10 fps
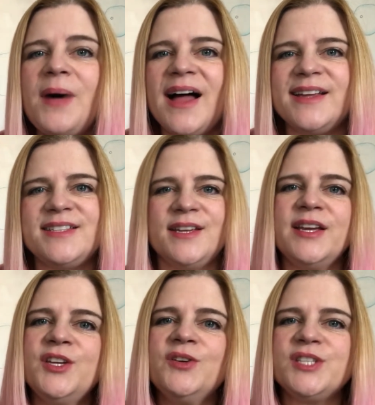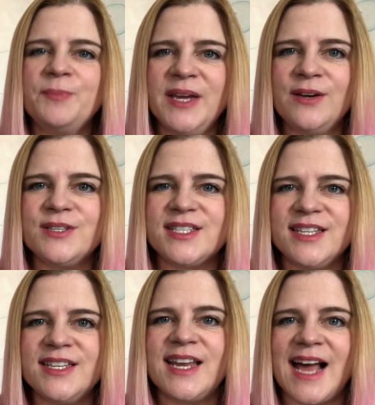But tomatoes
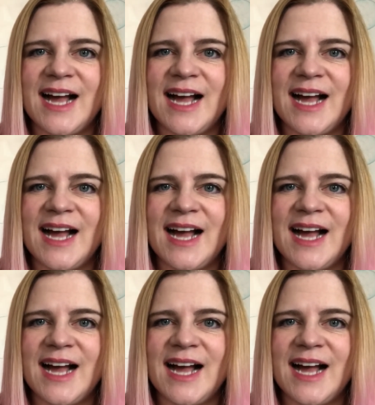didn't